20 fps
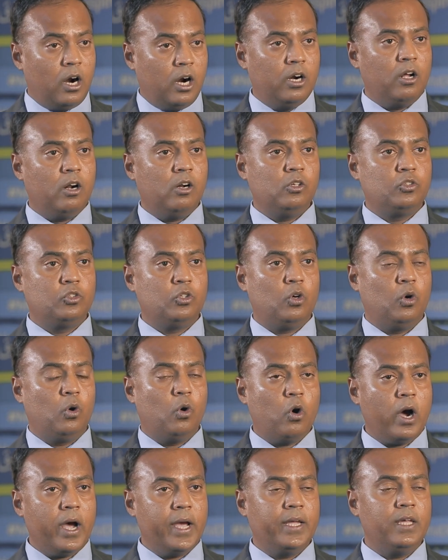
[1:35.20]
And also
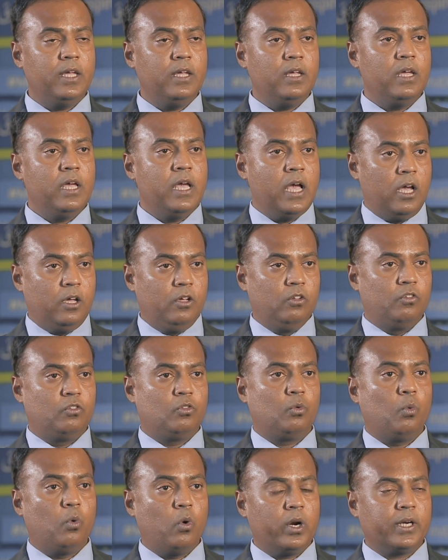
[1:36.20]
OIE
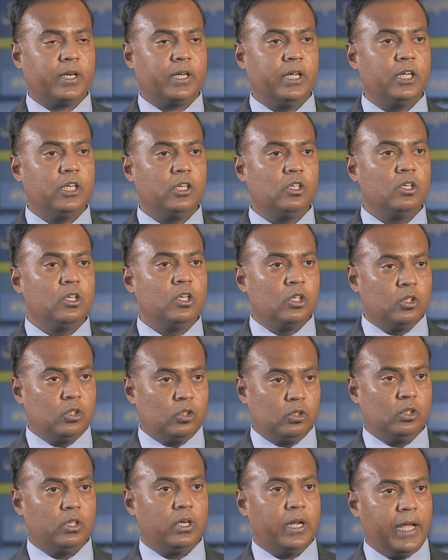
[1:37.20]
is working
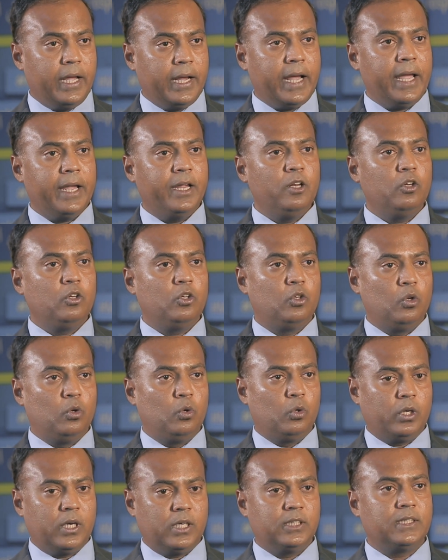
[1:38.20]
again
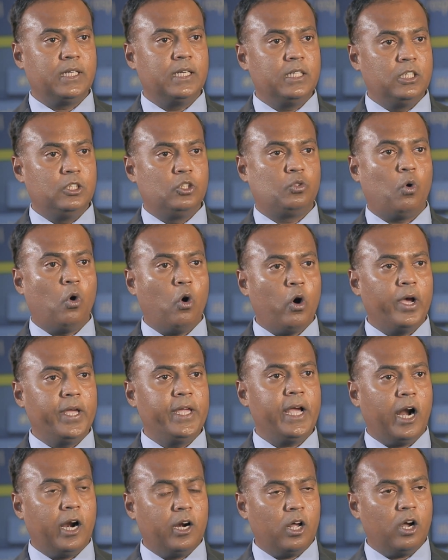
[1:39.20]
to consult this
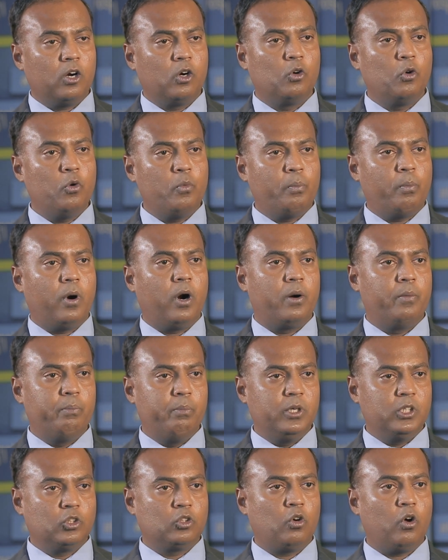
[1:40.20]
OIE ad hoc group on
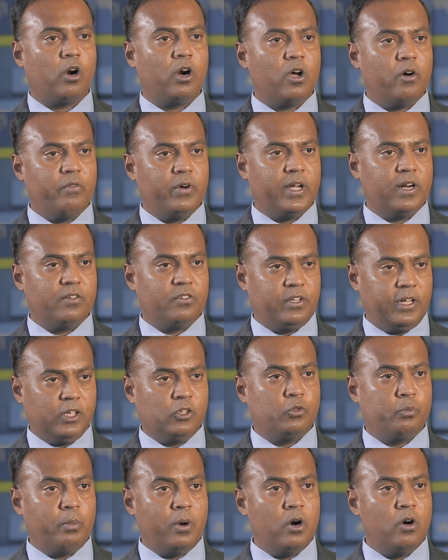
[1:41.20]
MERS coronavirus
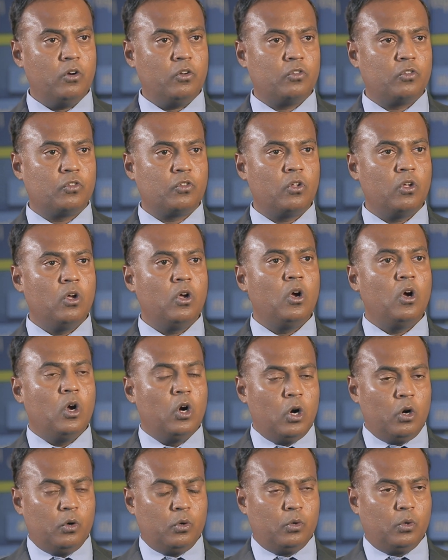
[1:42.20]
experts
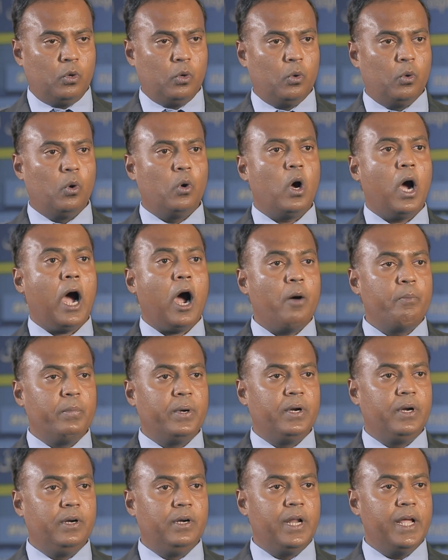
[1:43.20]
to
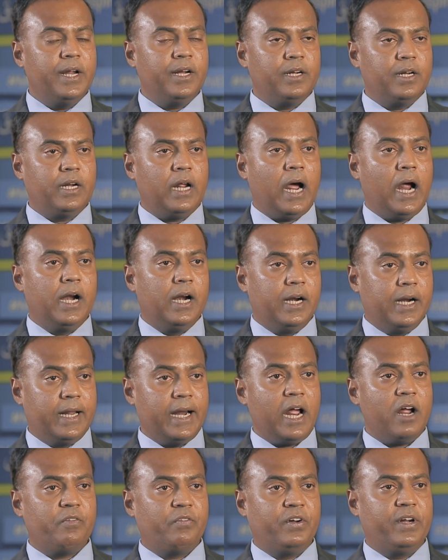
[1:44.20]
update and
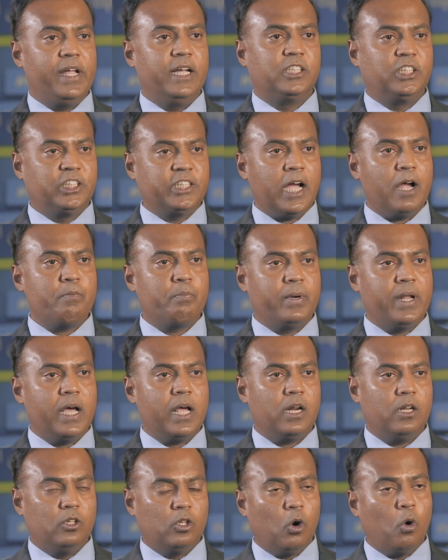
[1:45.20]
draft a chapter
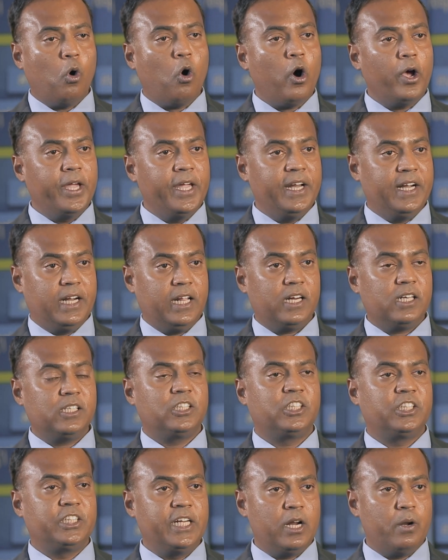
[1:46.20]
in the OIE
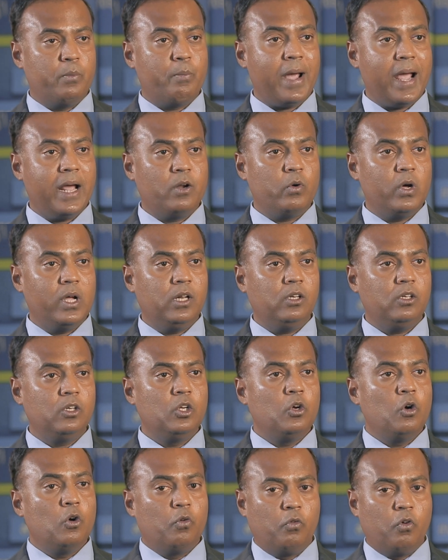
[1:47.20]
terrestrial manual
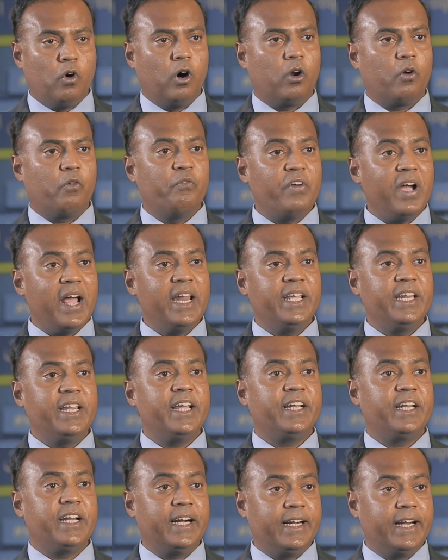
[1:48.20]
for
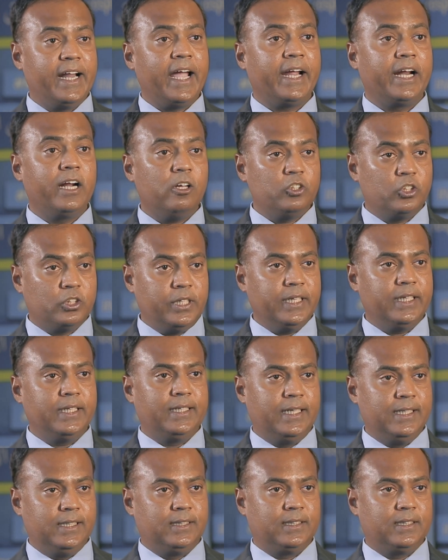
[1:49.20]
validated
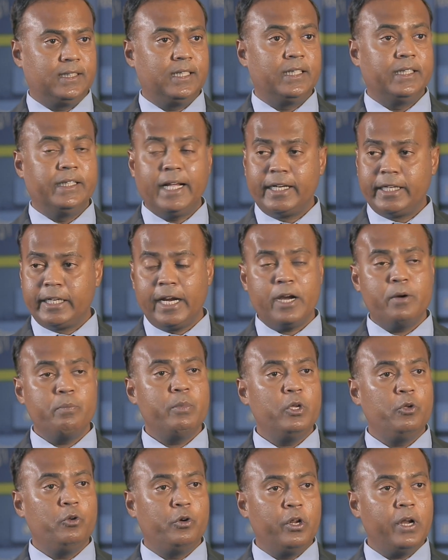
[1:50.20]
diagnostic tests that can
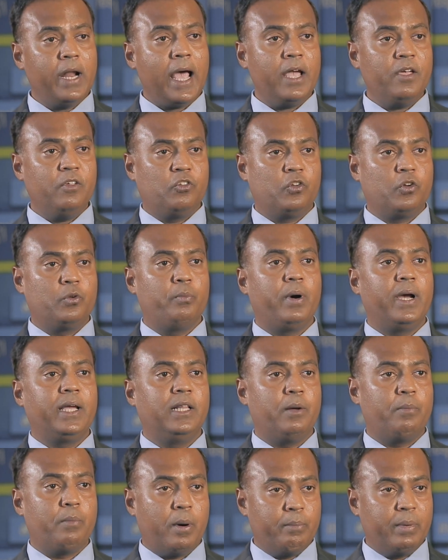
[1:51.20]
be utilized by
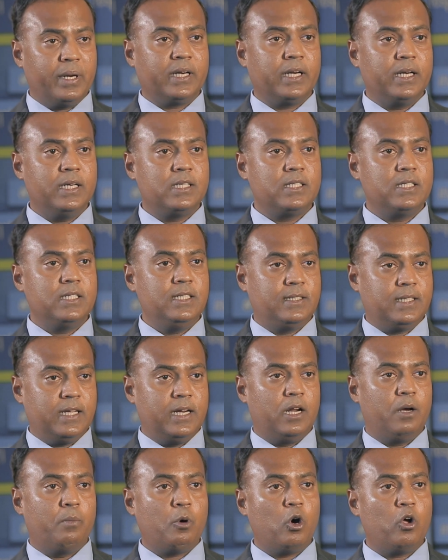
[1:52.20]
the member countries
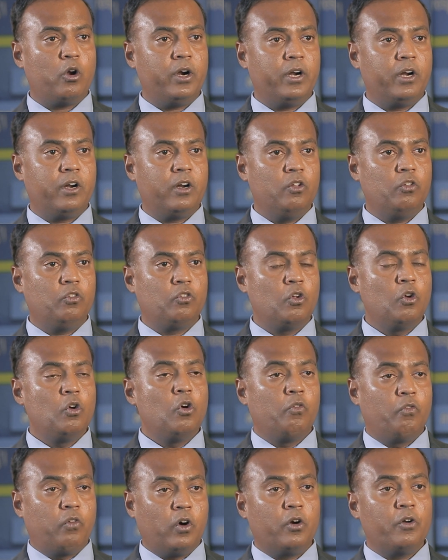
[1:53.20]
and laboratories
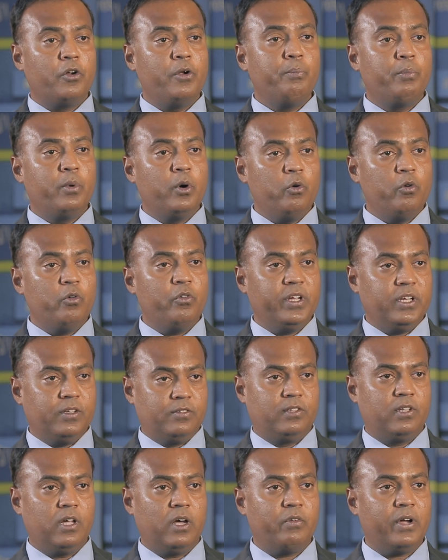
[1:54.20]
for improving
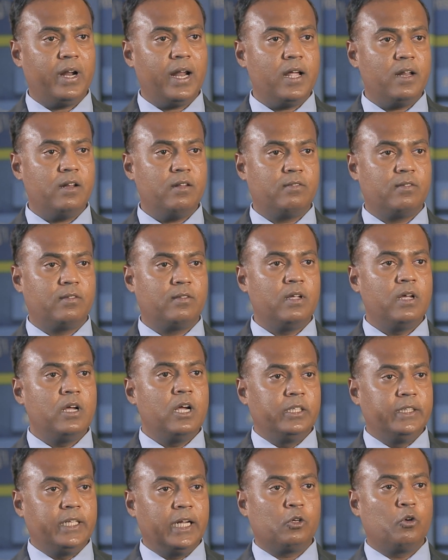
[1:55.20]
surveillance
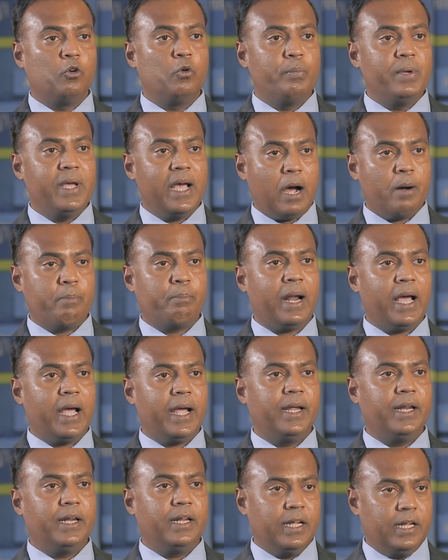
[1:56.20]
that could be
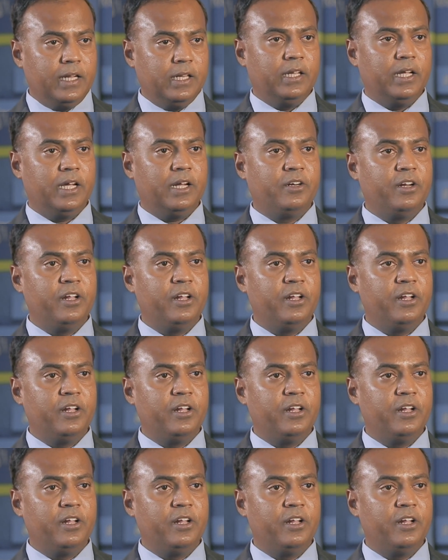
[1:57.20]
applied in their